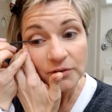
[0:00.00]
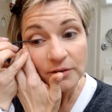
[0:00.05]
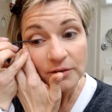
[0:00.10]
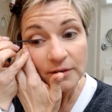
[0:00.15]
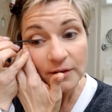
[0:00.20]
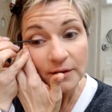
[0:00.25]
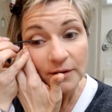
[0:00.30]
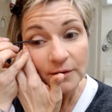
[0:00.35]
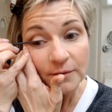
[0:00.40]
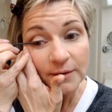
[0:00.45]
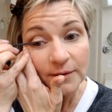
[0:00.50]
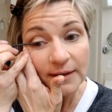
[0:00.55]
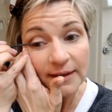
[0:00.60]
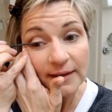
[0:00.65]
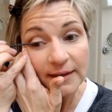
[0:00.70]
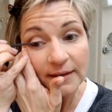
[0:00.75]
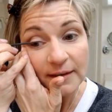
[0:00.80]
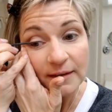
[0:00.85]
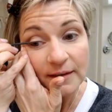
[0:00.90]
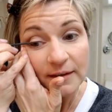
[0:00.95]
Okay,
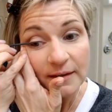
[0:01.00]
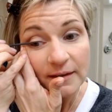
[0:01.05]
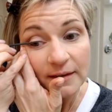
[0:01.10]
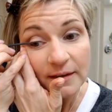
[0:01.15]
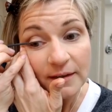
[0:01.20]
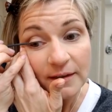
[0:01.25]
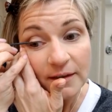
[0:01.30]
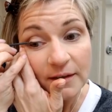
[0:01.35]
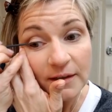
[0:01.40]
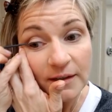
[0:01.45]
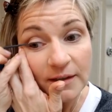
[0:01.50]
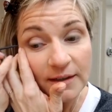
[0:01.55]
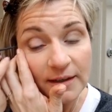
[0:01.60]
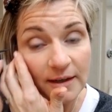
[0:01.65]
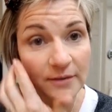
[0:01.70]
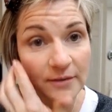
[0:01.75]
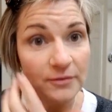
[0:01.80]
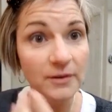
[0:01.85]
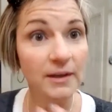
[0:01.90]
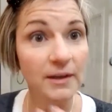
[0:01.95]
good enough.
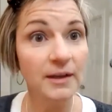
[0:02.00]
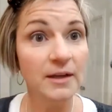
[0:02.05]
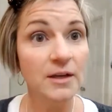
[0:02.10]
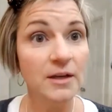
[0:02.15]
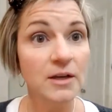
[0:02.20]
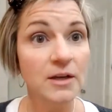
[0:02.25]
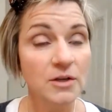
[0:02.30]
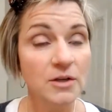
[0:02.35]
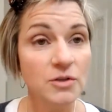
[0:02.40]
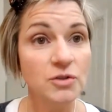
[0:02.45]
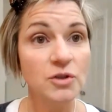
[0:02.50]
So